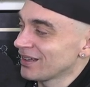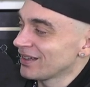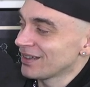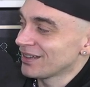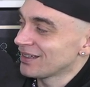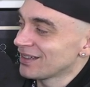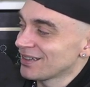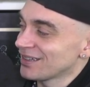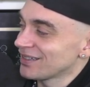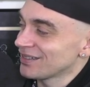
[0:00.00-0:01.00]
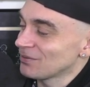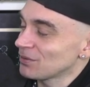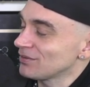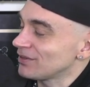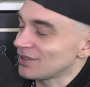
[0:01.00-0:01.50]
one of our tags. You,
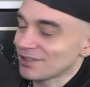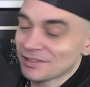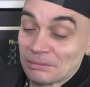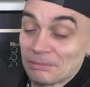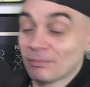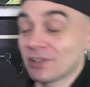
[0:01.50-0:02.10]
it'd be both.